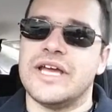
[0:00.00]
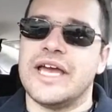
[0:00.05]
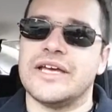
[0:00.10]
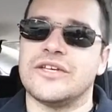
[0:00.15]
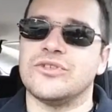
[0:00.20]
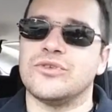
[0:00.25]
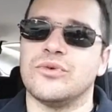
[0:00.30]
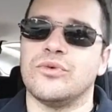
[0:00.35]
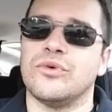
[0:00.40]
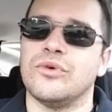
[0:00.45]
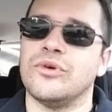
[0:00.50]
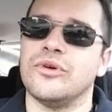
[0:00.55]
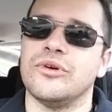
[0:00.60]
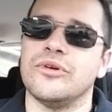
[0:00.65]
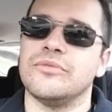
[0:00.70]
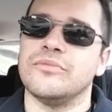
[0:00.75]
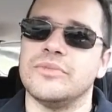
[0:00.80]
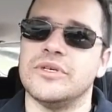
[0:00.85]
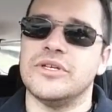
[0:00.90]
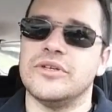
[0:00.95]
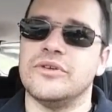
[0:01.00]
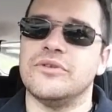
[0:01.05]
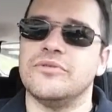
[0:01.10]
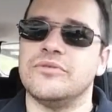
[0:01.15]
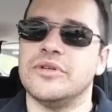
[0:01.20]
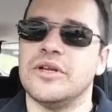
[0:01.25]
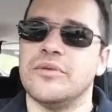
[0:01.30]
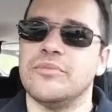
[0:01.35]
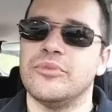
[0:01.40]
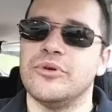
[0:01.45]
XOR, you know,
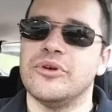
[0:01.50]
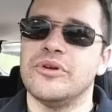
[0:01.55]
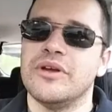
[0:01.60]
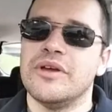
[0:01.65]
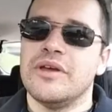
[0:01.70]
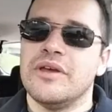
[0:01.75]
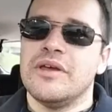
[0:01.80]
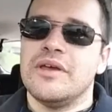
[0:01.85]
number